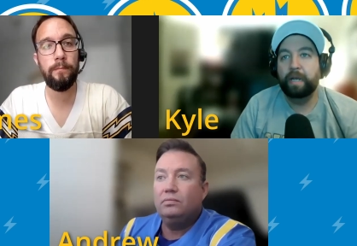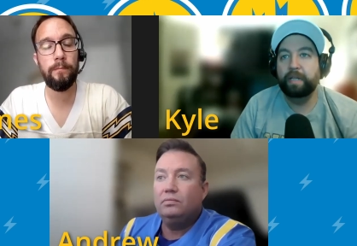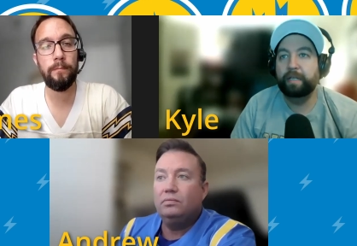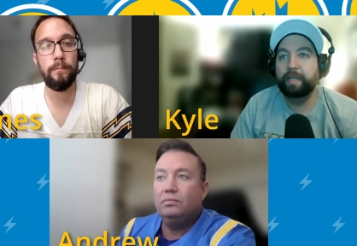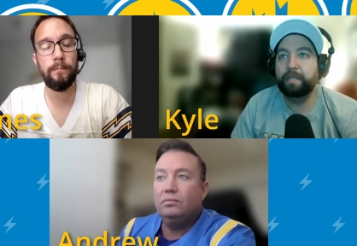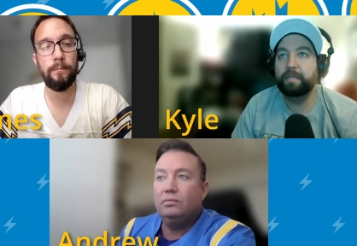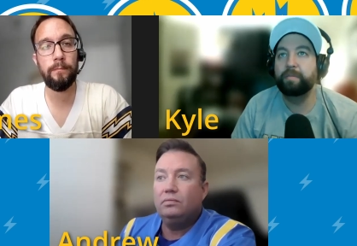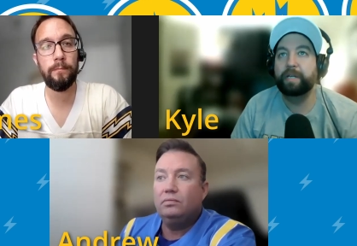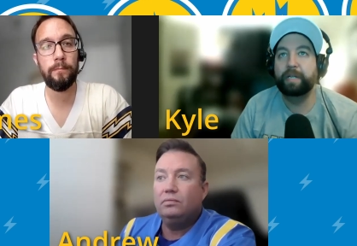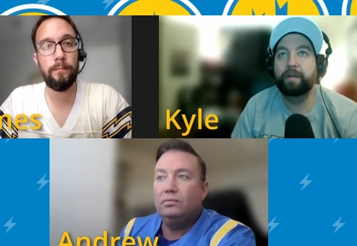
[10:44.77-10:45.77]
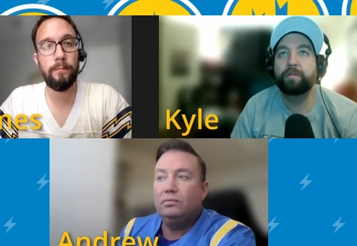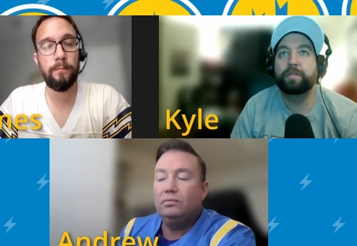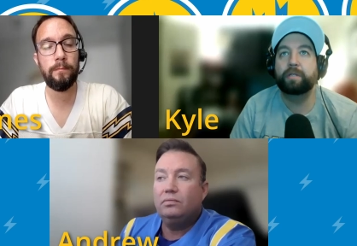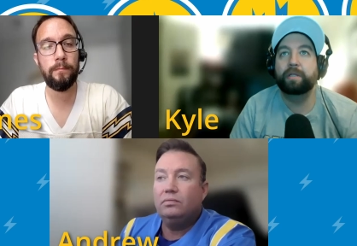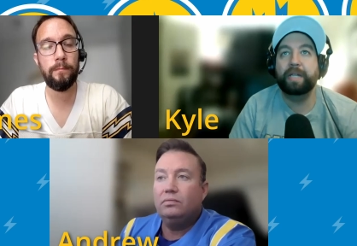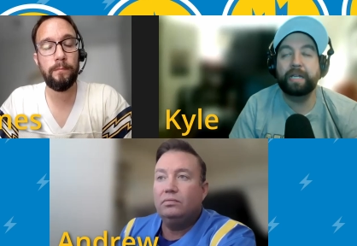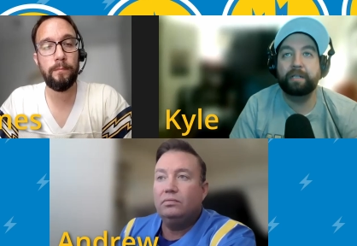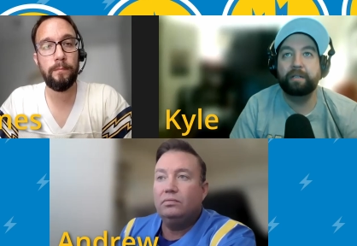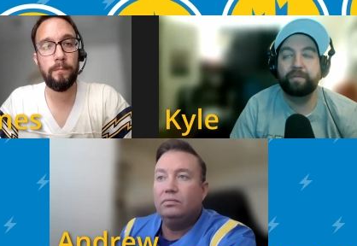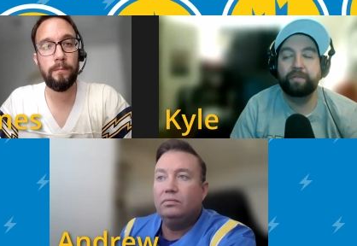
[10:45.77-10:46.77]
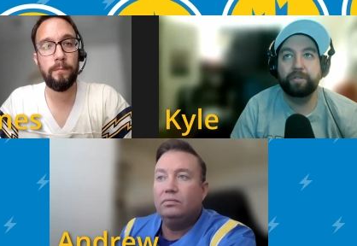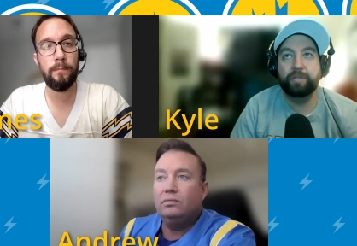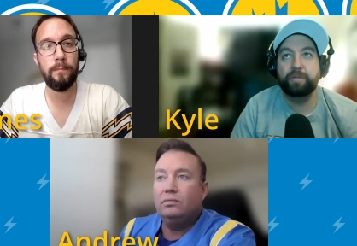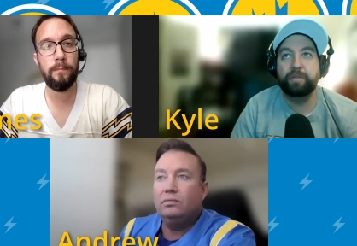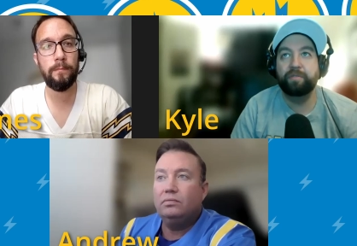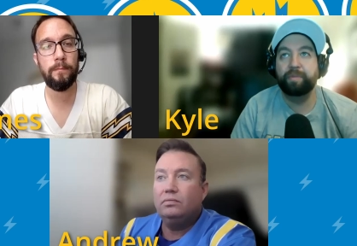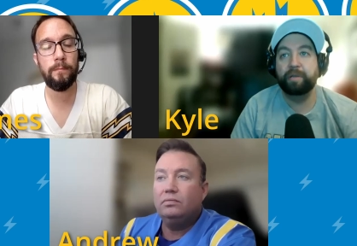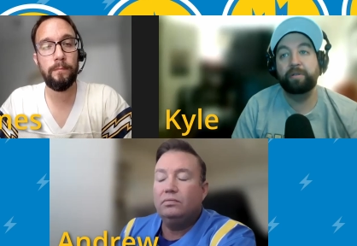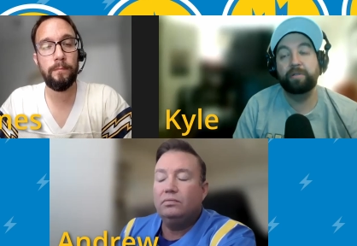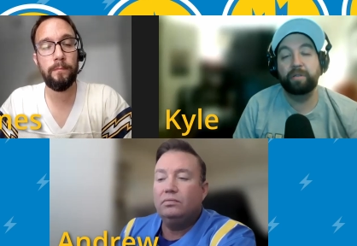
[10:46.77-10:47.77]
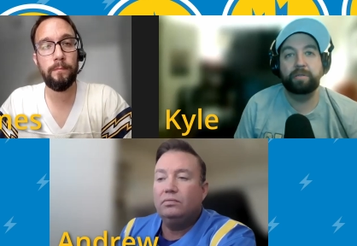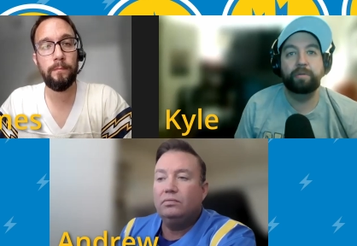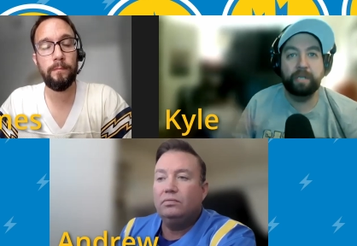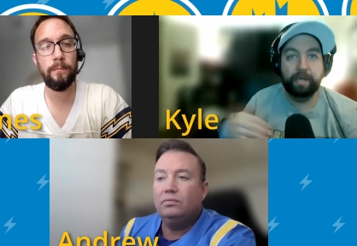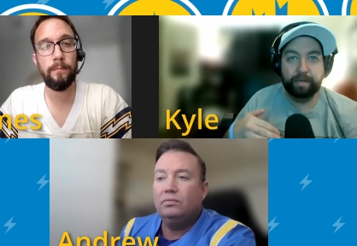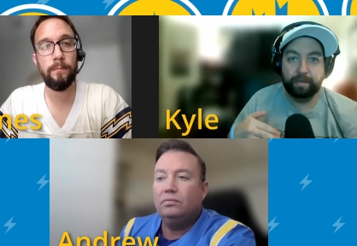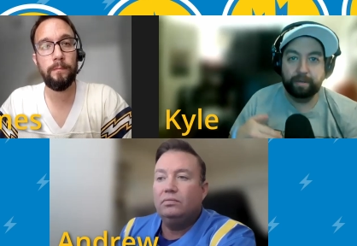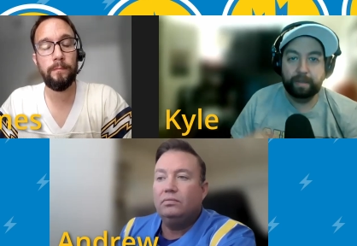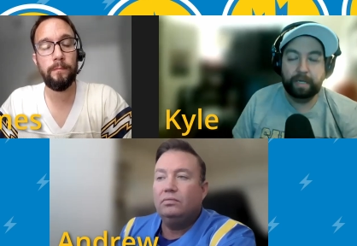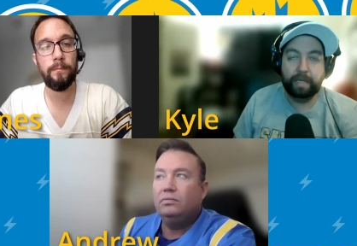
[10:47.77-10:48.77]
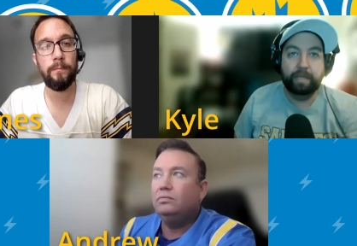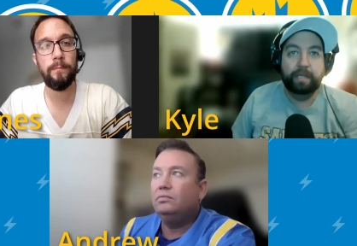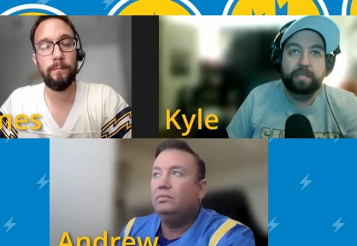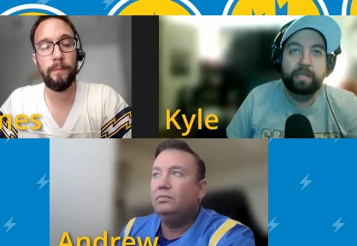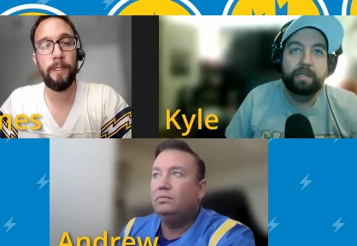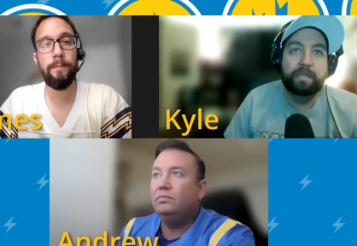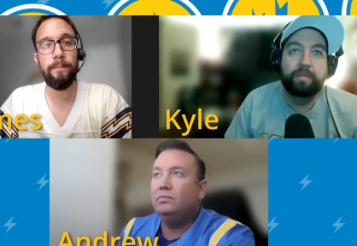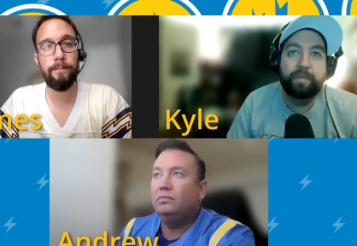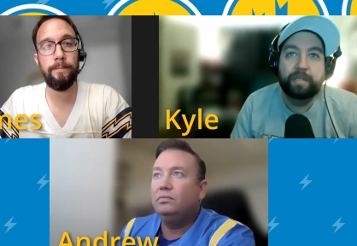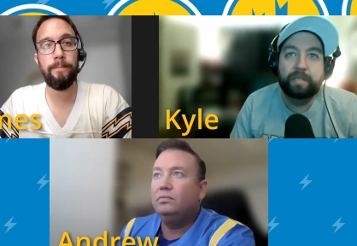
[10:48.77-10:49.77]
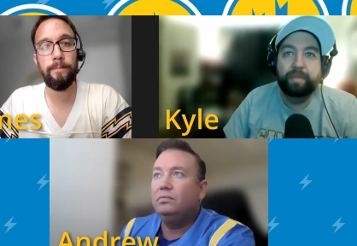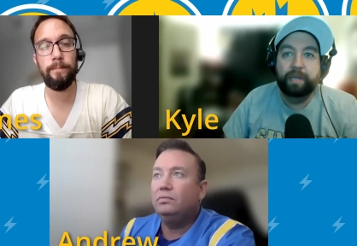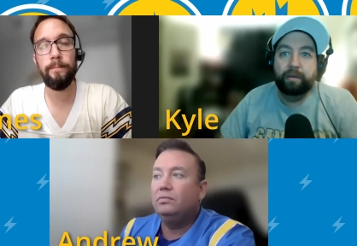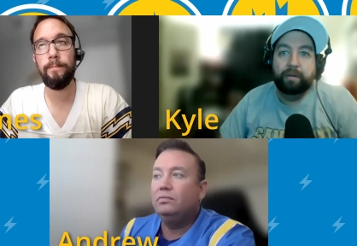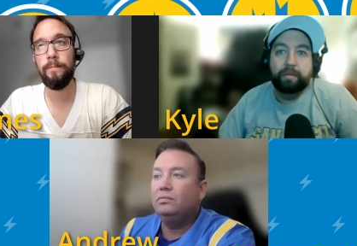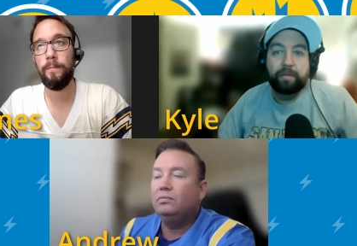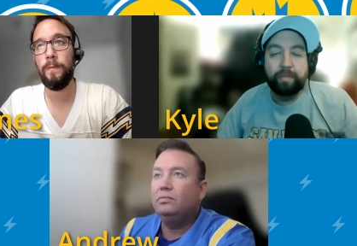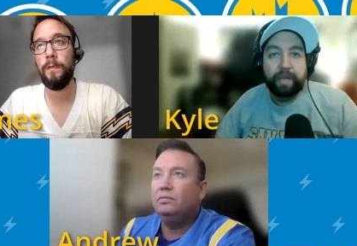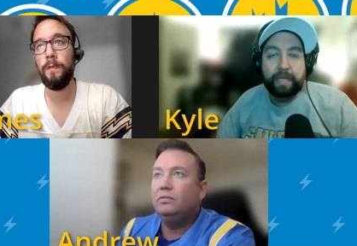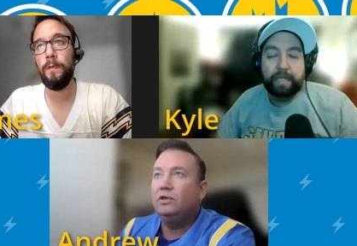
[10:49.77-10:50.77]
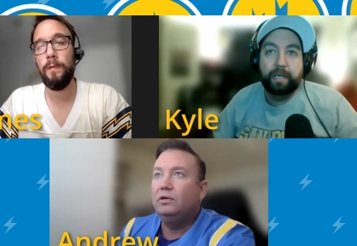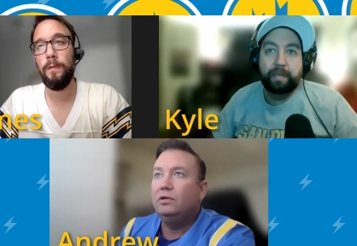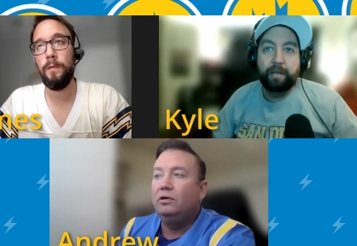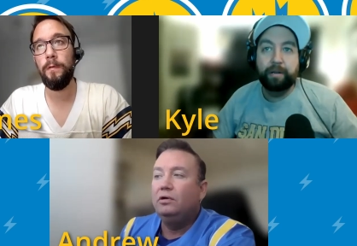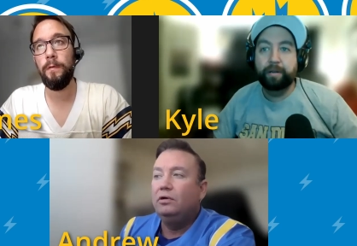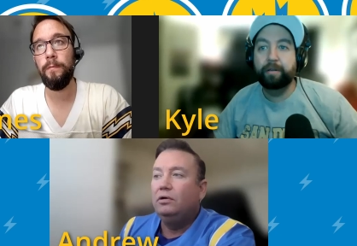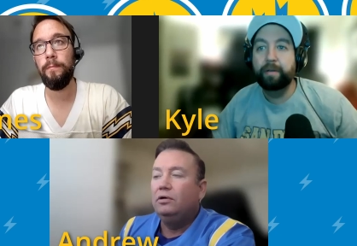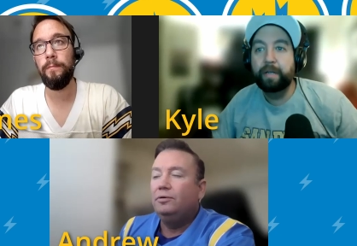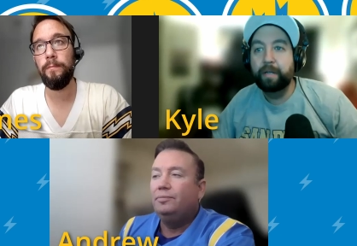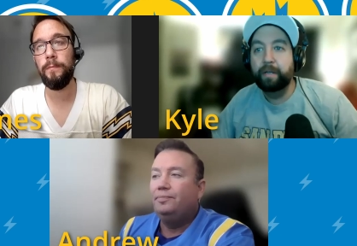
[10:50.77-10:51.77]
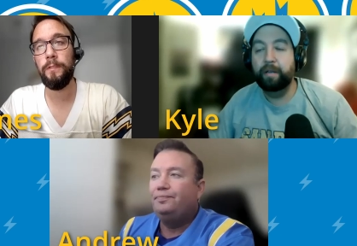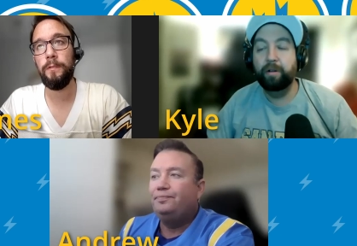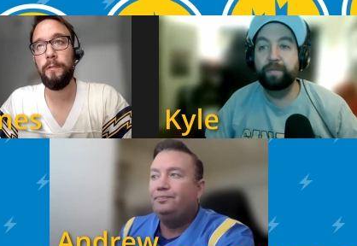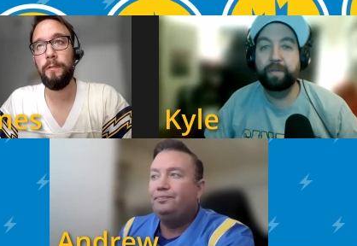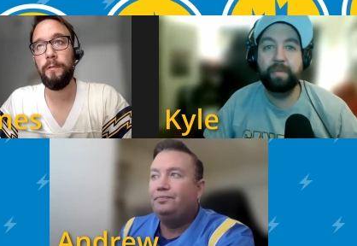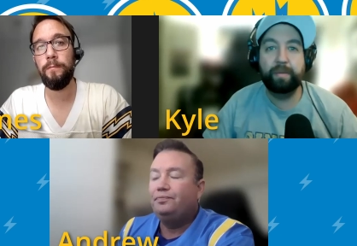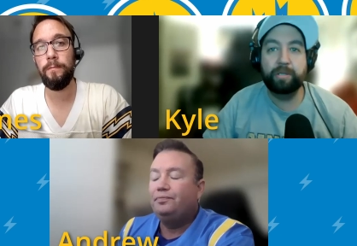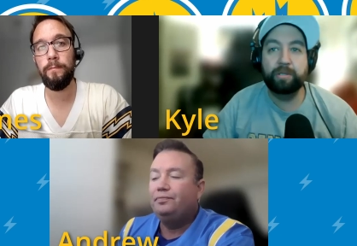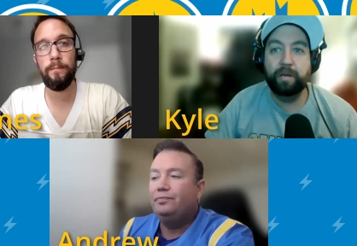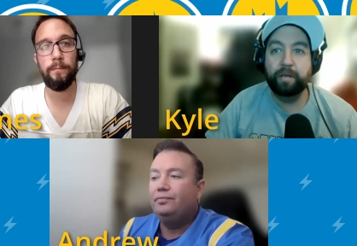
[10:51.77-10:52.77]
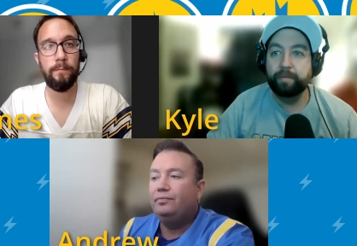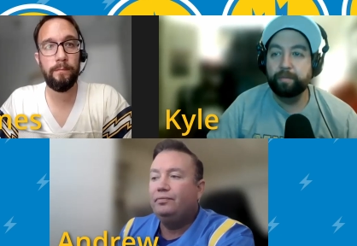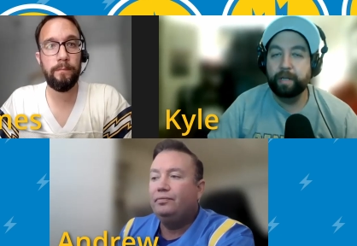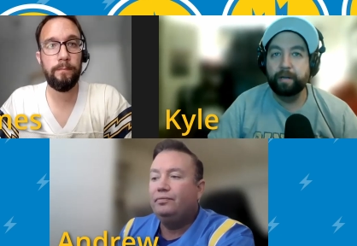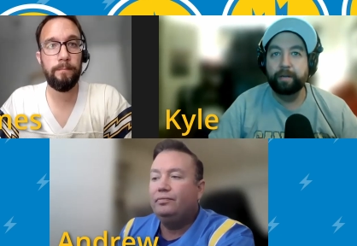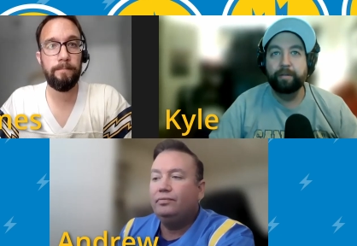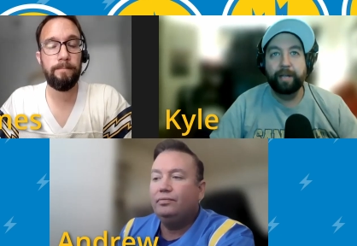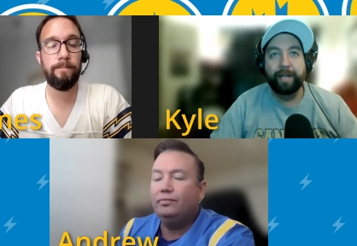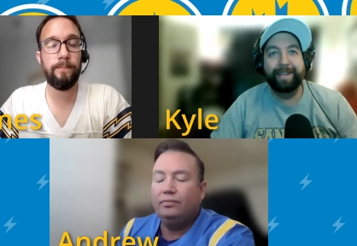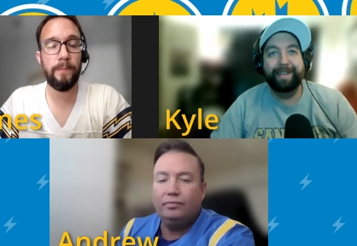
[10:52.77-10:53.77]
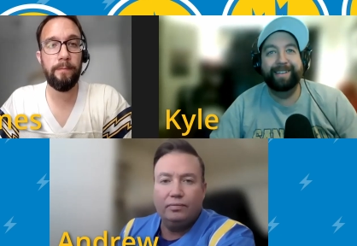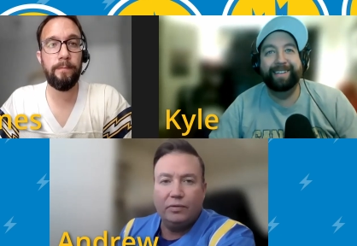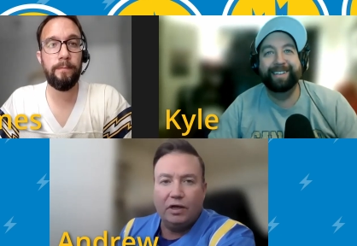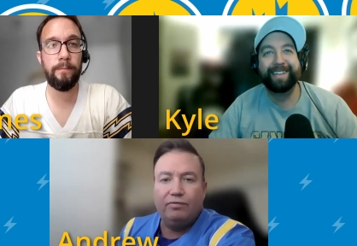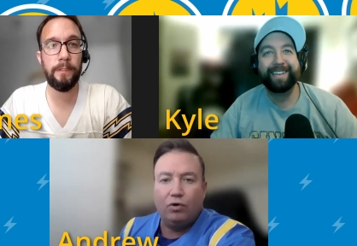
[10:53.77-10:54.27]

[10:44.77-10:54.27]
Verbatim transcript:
Speaker 1: and then get somebody else like Linval Joseph, but who's also younger. I think is, yep. is the is the bigger biggest thing. Younger and hopefully maybe stronger. I don't know. yep, exactly.